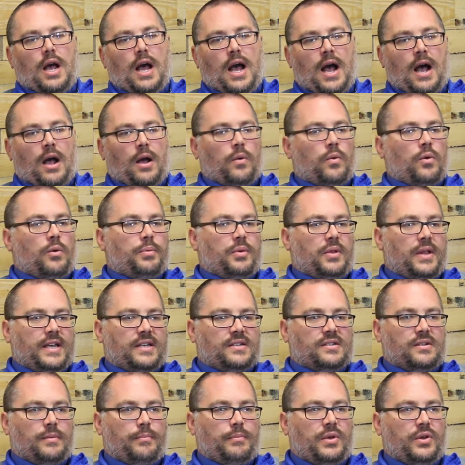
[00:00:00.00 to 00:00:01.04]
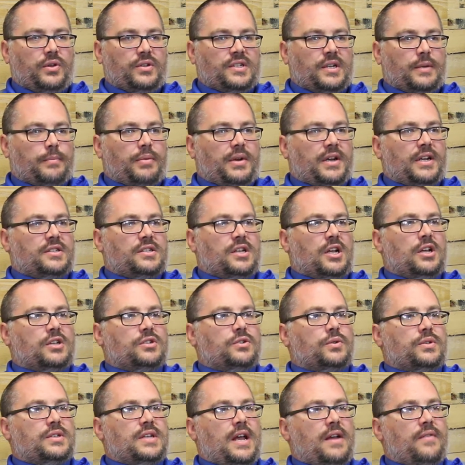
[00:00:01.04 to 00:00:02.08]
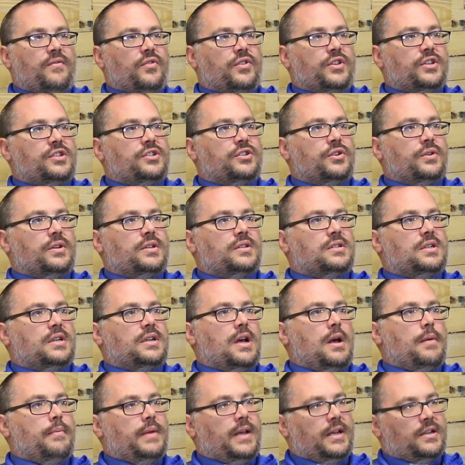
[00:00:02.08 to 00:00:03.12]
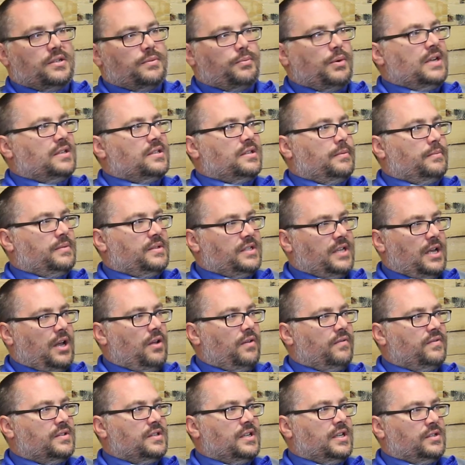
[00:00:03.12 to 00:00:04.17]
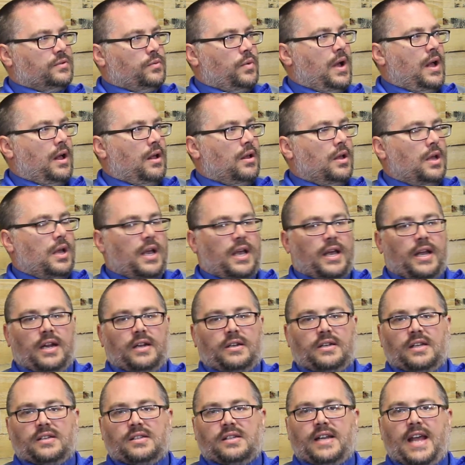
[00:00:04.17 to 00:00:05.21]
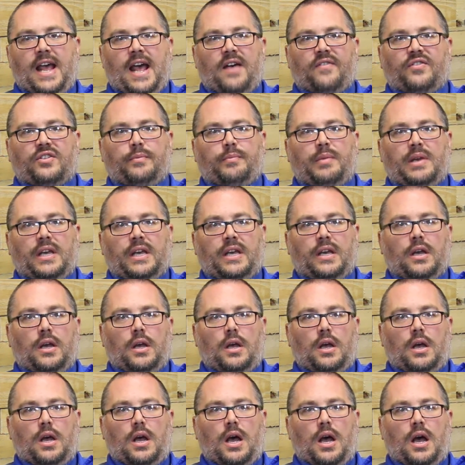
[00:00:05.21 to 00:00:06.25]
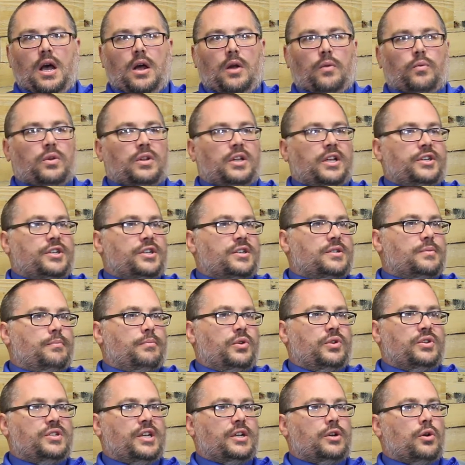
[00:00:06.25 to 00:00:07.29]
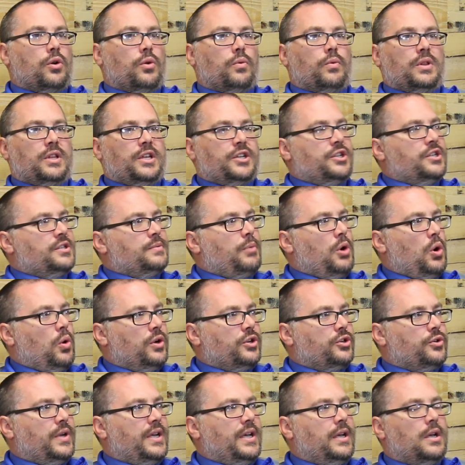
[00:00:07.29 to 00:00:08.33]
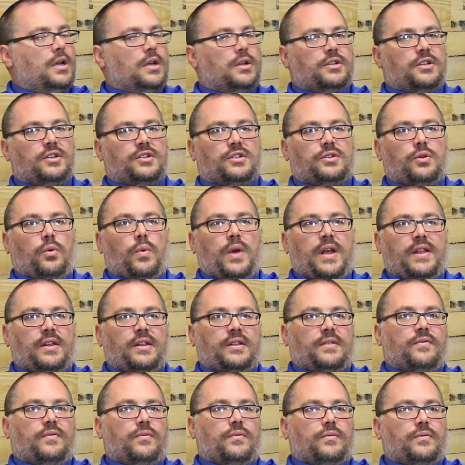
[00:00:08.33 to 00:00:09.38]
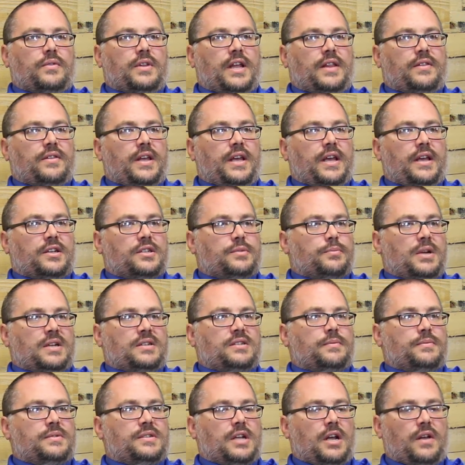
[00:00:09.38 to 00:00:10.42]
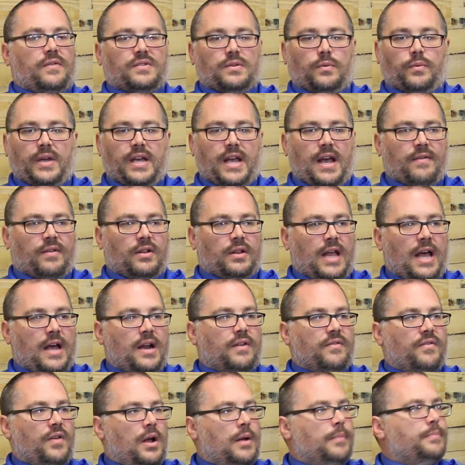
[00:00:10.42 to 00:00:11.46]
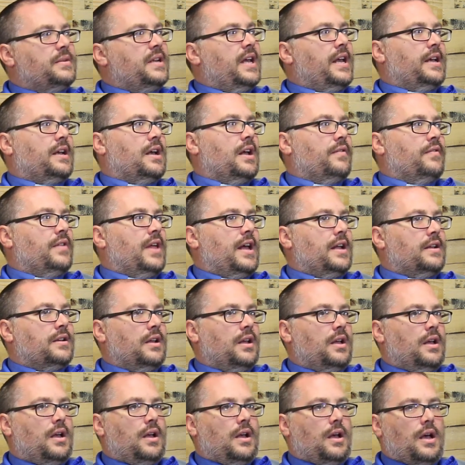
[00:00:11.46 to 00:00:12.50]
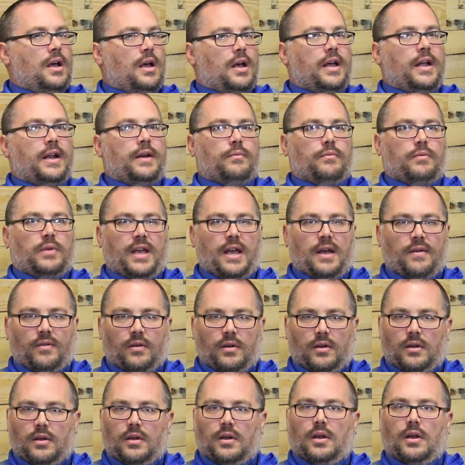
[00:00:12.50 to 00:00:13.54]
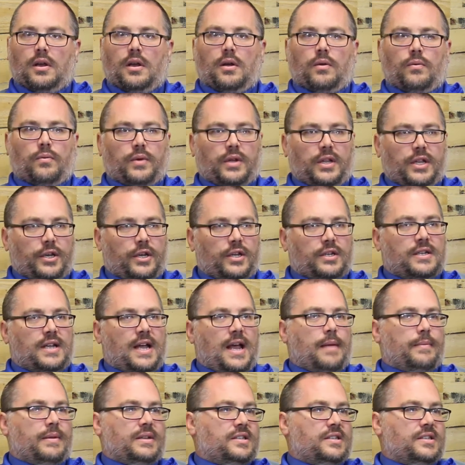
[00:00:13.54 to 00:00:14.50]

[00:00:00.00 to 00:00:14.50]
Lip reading: I will play some music, but it's also time for the students to come express themselves as well. And it doesn't have to be religious music or religious poetry, just a way that they express themselves, and we have a lot of uptake on that. And we have a really good time.